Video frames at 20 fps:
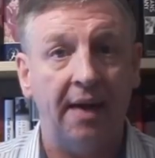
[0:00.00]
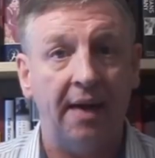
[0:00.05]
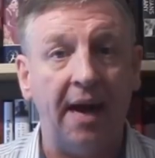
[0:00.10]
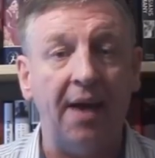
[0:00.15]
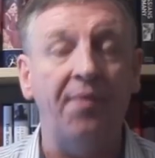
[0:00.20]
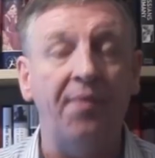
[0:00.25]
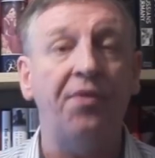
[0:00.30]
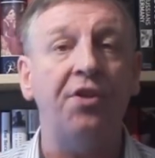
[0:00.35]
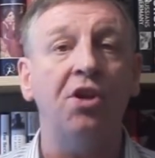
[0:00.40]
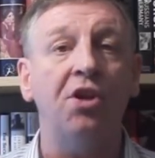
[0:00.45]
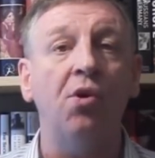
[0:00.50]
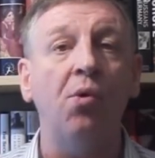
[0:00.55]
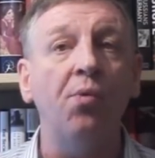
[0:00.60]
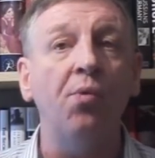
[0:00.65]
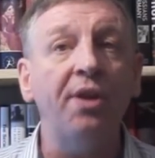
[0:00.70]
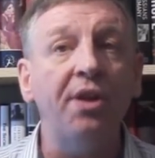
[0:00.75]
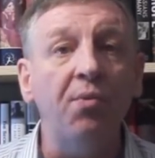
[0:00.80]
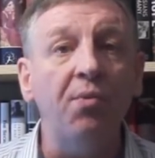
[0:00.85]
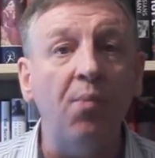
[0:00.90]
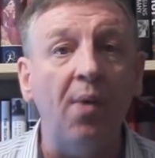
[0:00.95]
And the
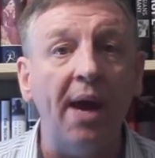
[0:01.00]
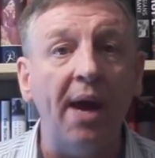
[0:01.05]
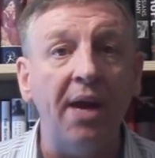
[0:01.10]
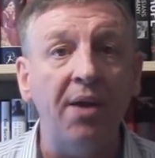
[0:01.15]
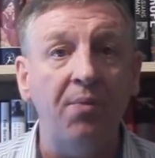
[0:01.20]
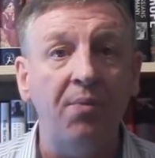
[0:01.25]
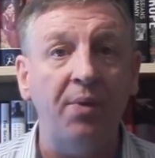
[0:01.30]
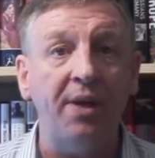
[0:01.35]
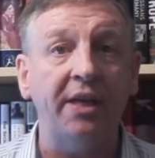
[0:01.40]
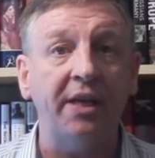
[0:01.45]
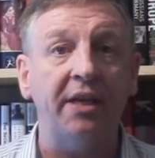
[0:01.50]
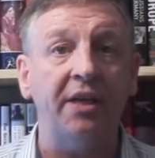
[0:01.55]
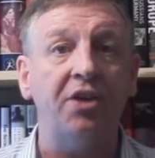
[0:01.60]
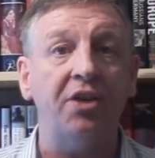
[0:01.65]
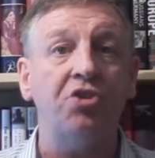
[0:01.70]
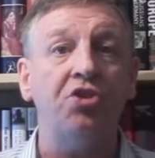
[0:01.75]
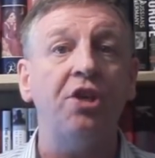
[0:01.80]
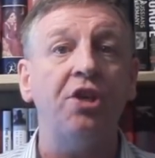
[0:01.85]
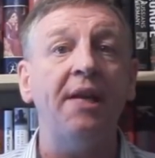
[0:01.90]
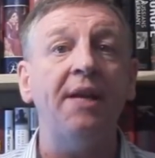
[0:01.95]
only way we can
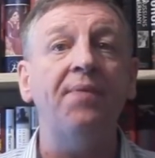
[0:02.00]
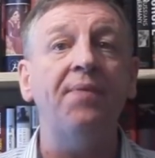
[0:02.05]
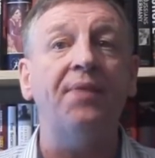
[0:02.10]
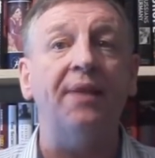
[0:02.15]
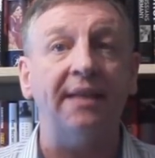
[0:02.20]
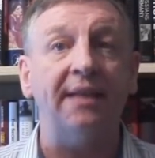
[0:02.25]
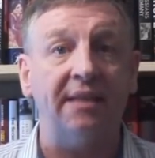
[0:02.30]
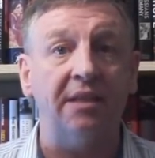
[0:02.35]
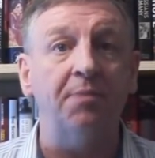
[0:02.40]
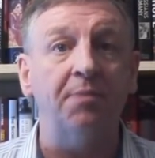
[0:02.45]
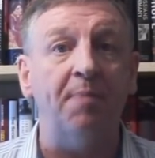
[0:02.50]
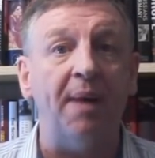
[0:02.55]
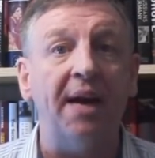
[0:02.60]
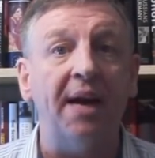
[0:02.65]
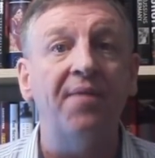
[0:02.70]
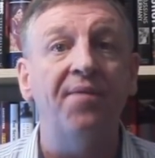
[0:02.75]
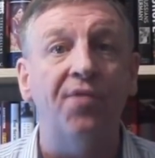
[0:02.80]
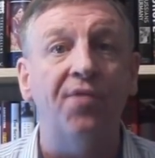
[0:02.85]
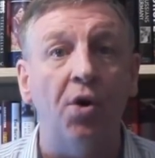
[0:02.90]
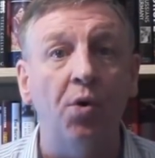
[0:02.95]
achieve this is
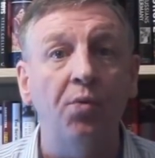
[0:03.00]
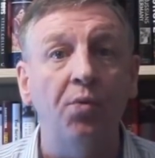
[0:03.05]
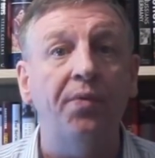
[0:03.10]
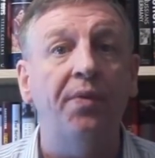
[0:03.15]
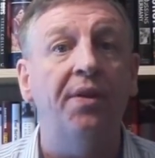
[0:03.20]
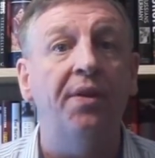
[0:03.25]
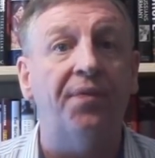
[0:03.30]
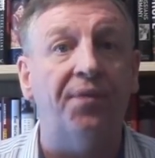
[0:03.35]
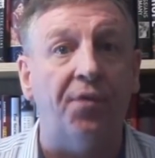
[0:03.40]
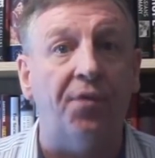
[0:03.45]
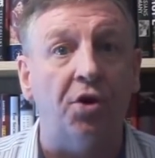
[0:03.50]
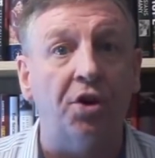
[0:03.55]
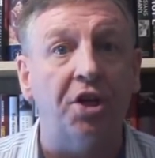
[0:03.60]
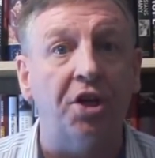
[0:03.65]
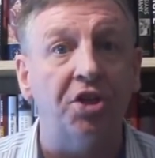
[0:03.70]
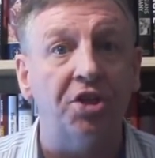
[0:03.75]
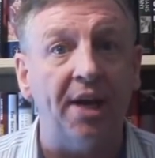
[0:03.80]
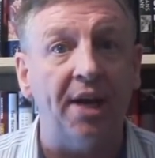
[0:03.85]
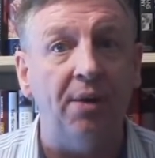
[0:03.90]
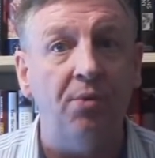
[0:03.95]
by voting the
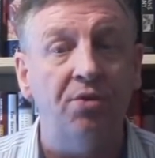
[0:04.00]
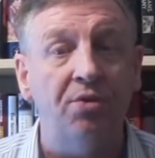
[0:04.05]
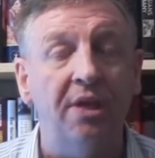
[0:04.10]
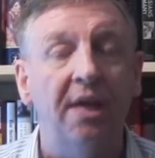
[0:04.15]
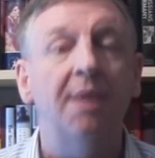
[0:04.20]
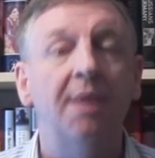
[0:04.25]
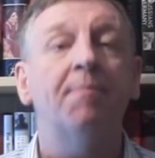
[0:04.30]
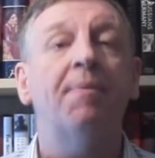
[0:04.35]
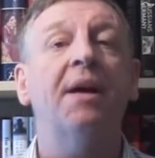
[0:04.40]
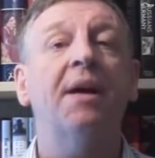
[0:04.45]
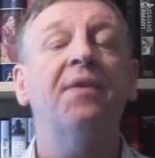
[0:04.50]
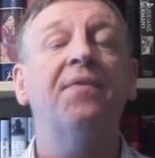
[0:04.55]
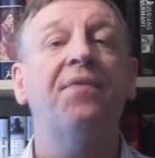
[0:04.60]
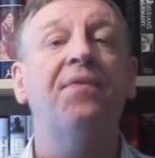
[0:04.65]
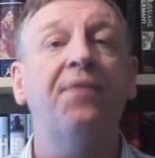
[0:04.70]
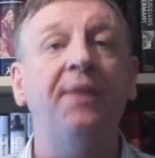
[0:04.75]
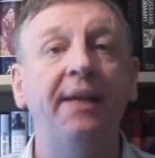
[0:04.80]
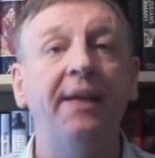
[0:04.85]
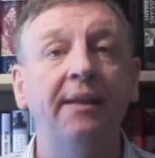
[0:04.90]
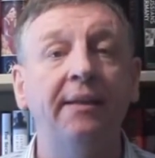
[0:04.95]
fuckers out, by
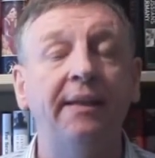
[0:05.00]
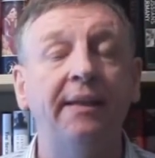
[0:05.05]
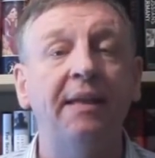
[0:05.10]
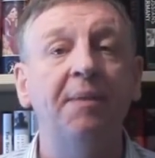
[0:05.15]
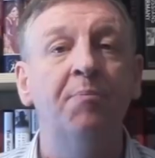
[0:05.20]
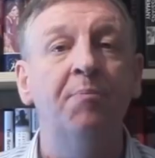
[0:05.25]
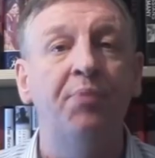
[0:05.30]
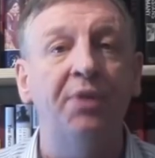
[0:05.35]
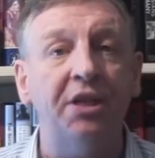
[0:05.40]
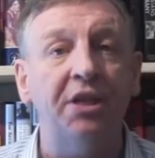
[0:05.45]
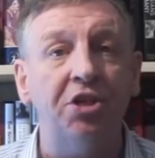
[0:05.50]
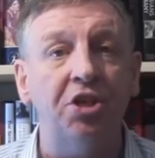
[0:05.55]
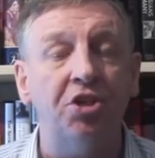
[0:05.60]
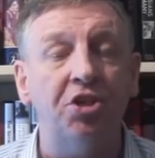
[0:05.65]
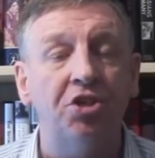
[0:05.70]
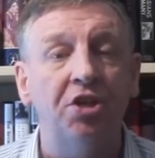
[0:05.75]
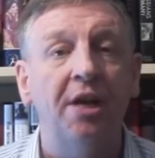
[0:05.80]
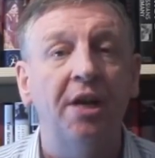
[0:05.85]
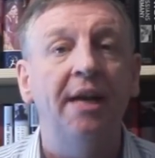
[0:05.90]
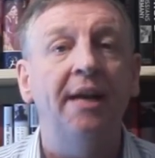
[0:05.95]
fielding
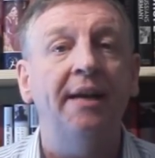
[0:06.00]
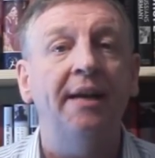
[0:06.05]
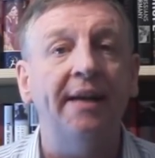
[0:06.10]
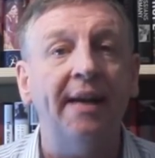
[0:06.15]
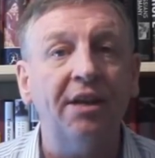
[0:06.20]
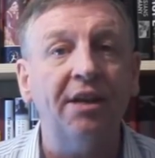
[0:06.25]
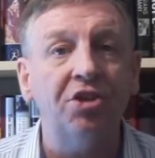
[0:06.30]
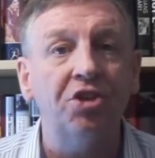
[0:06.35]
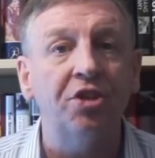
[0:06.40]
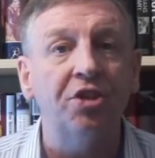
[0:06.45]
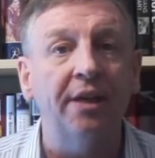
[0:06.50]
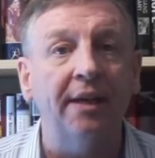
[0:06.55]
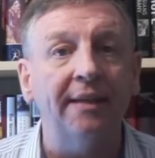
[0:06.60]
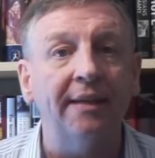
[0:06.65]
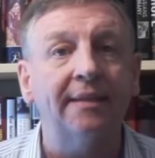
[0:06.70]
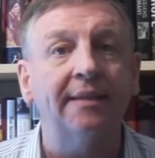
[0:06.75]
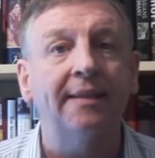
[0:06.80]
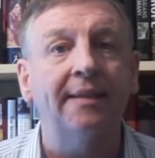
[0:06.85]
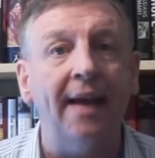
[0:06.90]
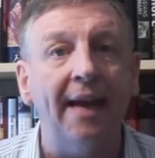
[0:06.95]
British
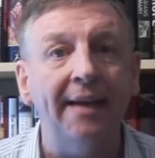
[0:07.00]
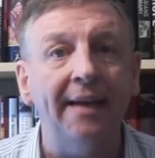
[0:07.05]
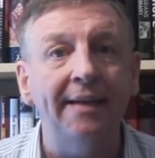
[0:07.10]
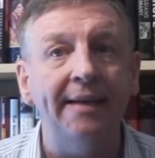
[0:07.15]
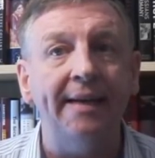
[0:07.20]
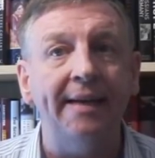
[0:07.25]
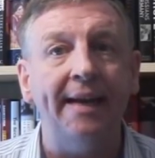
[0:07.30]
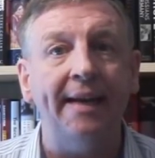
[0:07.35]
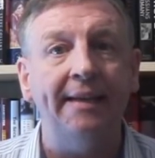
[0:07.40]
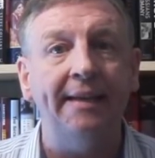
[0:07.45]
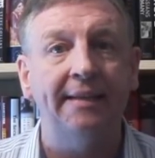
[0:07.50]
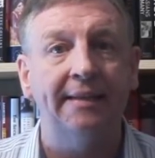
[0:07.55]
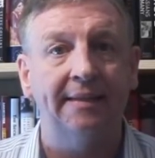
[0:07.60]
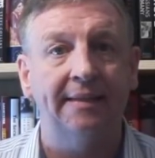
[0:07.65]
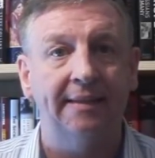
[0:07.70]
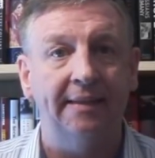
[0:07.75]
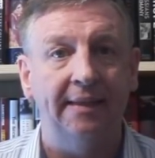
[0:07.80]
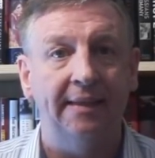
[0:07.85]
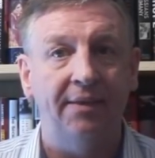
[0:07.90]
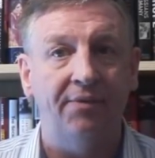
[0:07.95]
nationalist
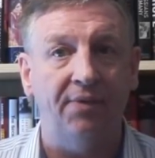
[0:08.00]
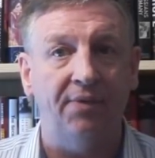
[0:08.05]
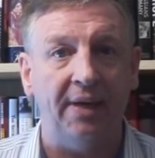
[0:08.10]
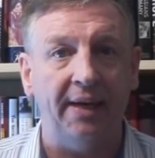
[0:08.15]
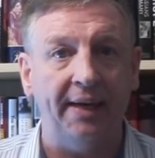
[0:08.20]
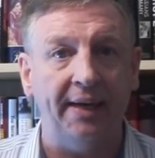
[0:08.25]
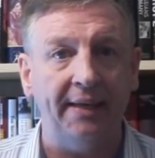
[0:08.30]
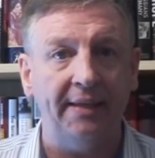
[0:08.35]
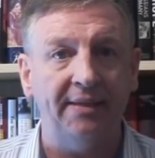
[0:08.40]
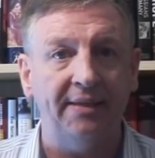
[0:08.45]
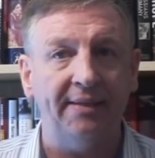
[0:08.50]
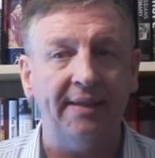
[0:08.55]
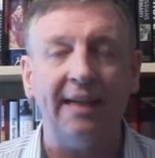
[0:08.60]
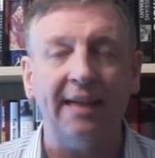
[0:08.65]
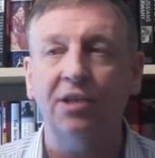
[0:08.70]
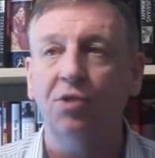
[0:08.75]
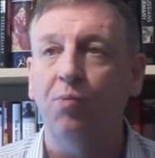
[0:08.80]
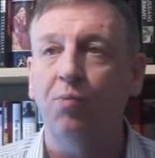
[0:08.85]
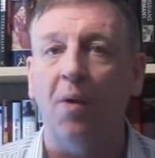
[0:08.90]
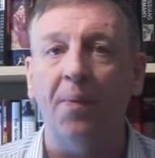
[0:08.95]
candidates, right?
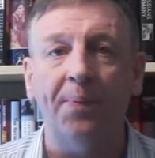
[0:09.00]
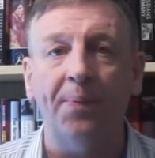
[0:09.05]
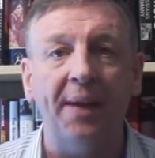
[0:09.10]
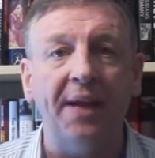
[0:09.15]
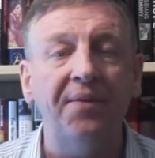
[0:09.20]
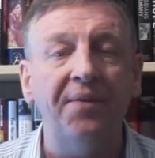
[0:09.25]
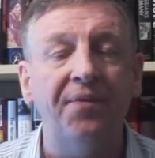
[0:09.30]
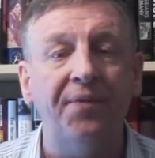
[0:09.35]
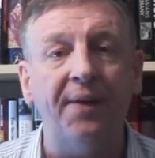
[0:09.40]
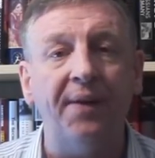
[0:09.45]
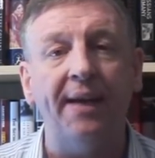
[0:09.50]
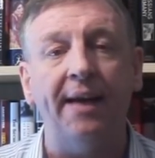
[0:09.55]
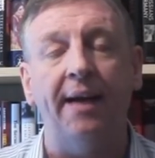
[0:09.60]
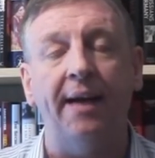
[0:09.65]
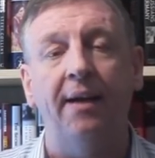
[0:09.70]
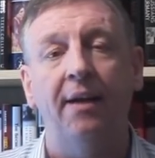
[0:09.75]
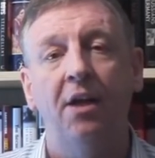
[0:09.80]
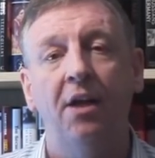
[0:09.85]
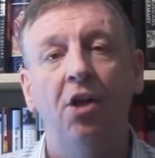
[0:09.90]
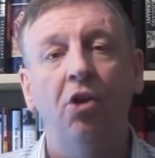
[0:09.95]
That's what they
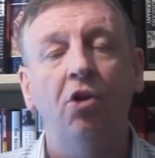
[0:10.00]
fear.